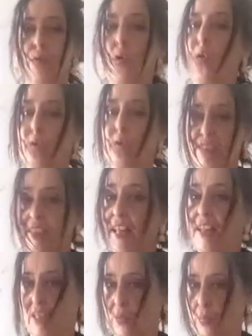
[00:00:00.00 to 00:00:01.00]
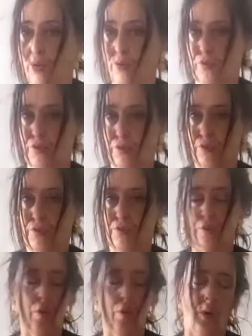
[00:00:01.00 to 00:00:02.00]
for all standing postures
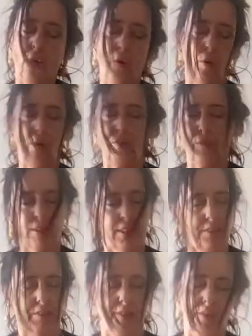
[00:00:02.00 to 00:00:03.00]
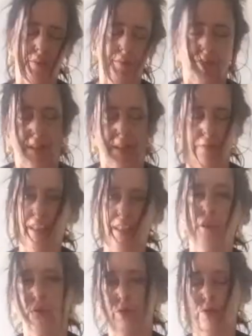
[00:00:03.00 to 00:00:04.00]
or all what is where we
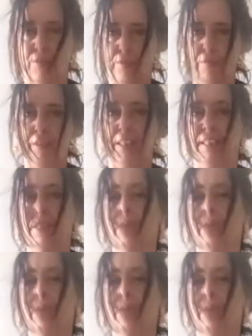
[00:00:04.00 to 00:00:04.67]
are on the feet.